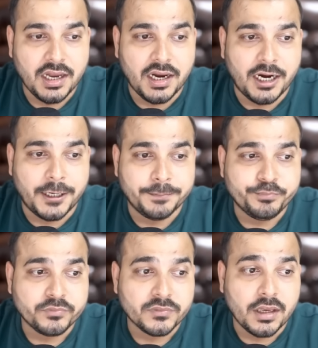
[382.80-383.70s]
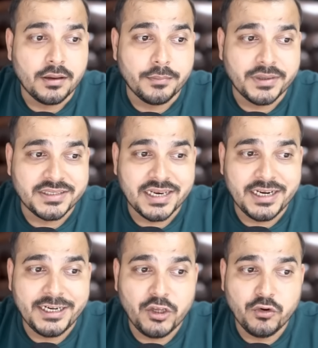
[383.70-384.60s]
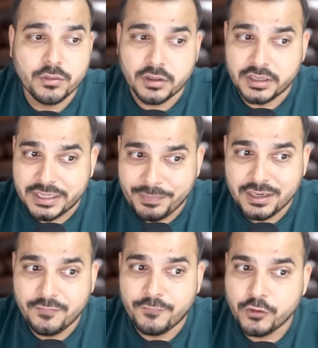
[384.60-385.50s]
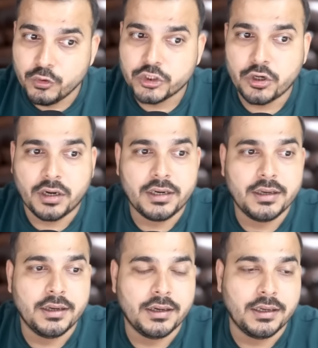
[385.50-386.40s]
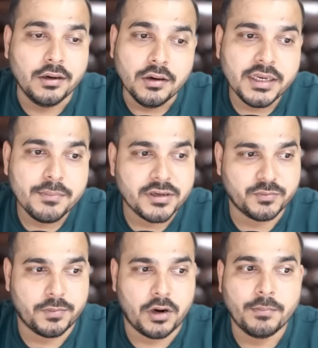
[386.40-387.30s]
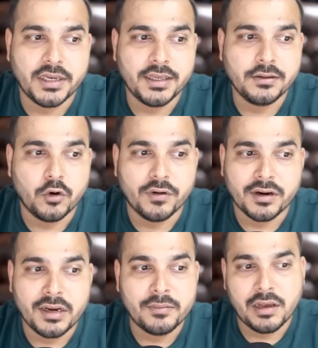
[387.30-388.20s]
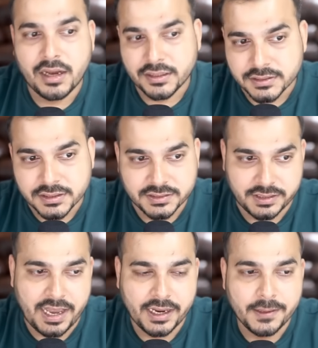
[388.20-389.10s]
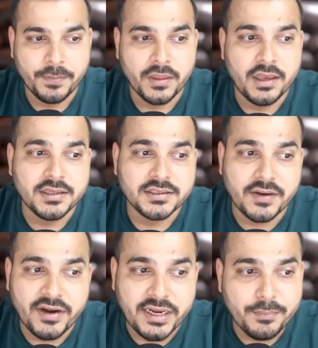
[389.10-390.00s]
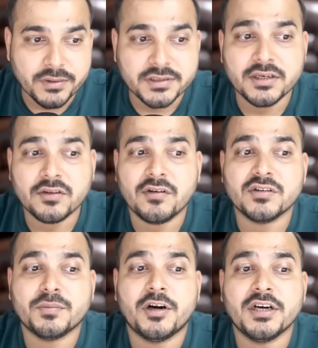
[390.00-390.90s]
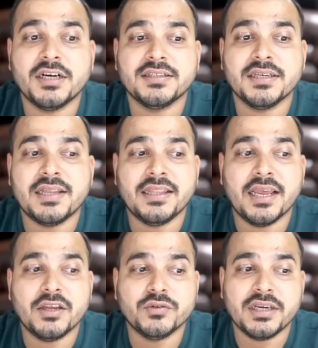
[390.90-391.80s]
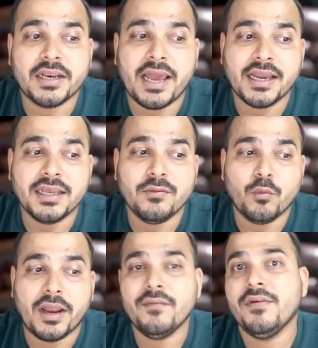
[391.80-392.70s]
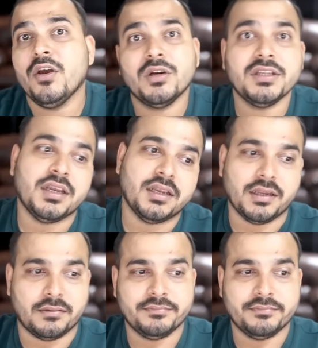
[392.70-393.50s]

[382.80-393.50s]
Um, basically, uh, typical few shot learning plus prompting, the overall answer is RAG. 70% of the respondents say that they are using RAG in one way or the another.